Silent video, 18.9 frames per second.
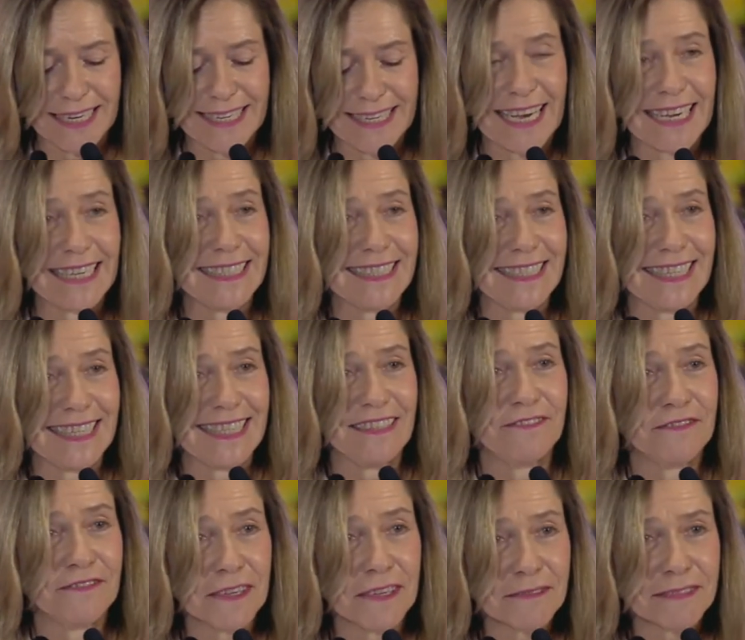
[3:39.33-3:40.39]
in
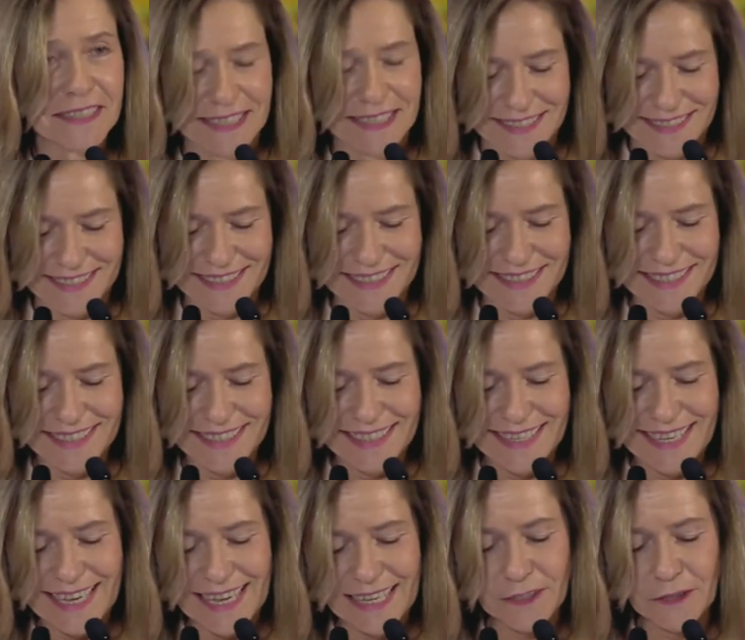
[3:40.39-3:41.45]
1950s
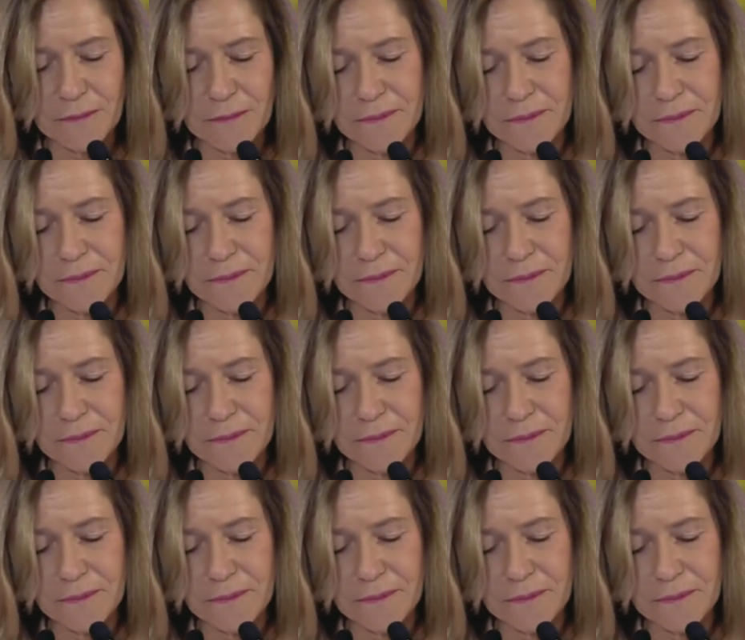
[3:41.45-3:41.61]
and